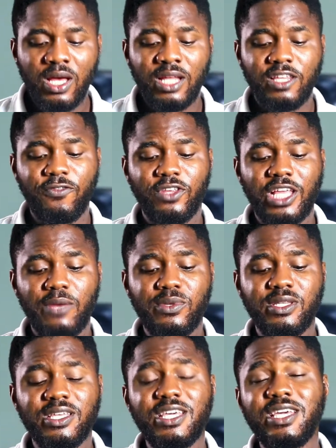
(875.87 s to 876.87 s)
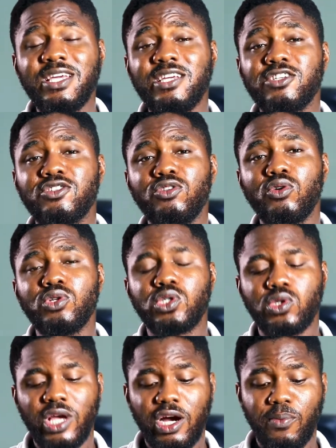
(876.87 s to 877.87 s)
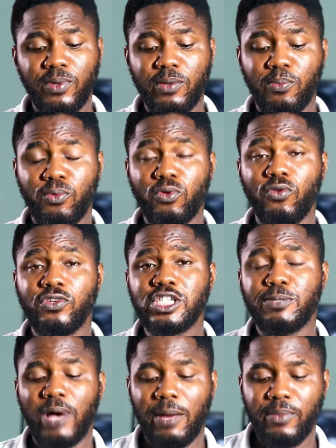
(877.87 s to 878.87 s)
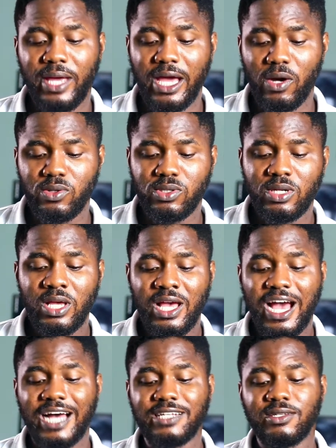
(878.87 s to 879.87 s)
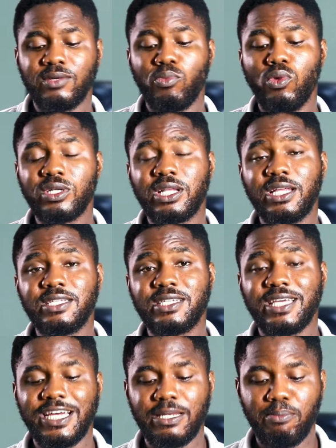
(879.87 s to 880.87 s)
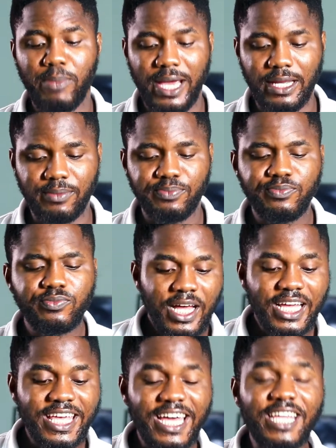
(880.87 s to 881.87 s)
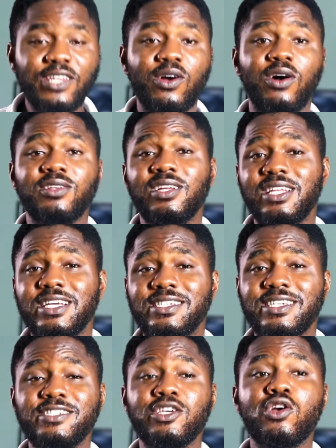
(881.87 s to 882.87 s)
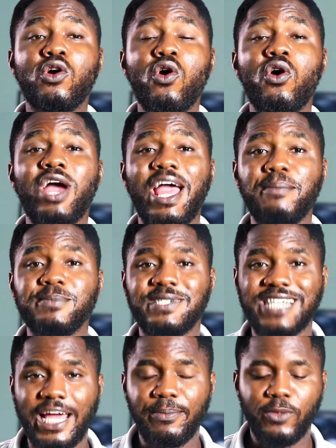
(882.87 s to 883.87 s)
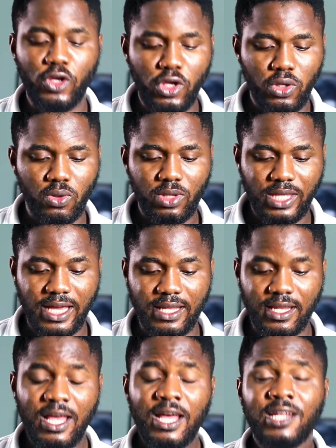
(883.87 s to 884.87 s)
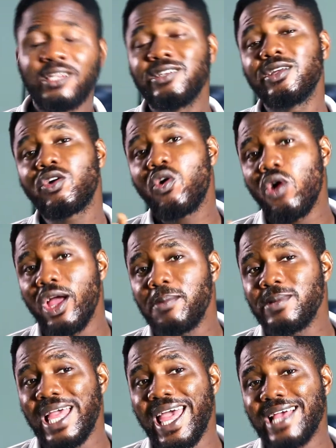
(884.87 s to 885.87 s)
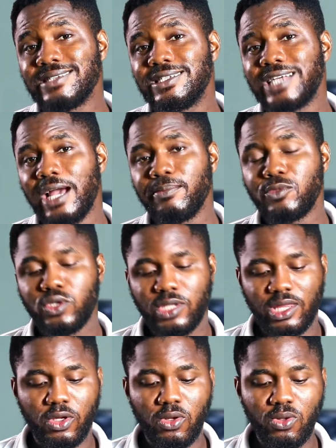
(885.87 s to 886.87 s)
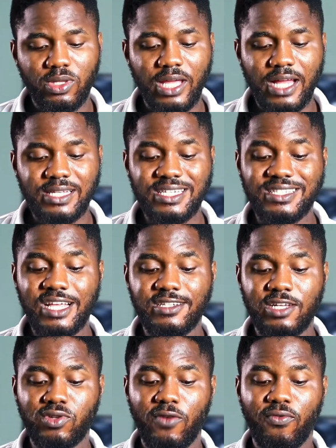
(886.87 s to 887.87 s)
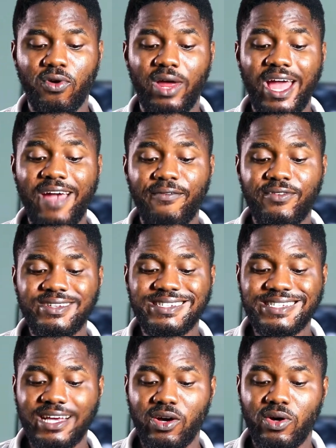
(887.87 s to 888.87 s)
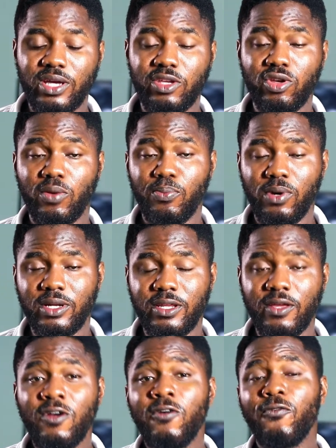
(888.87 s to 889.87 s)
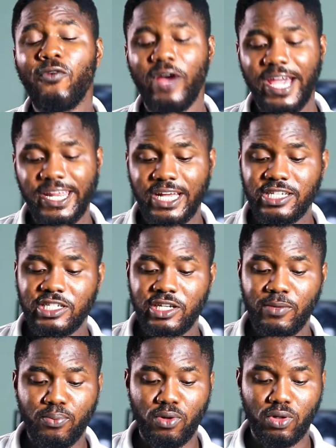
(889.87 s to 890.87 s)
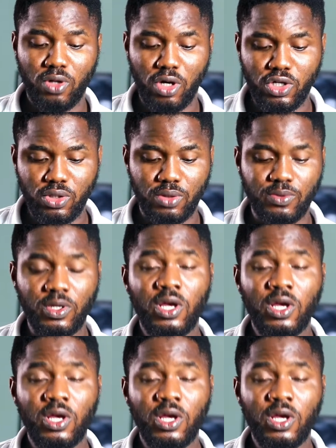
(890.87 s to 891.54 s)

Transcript: The vitamin E is known to help improve sperm health and motility in men. Again on the list is the coenzyme Q10. The coenzyme Q10 is necessary for every cell in your body for energy production.